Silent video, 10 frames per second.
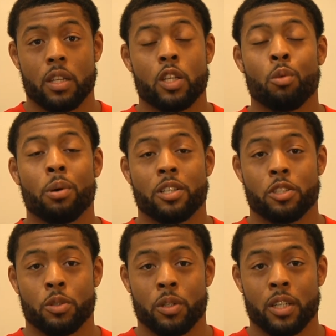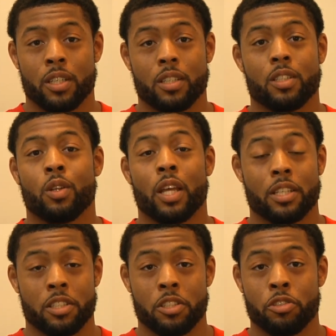No butt scooting, no leg
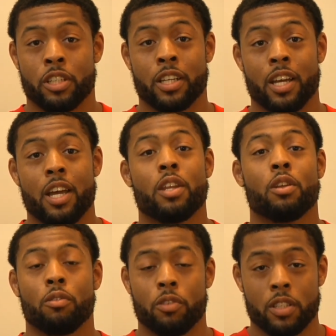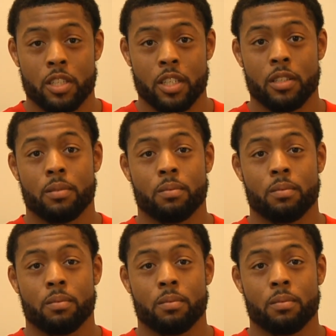scissoring, no footsie.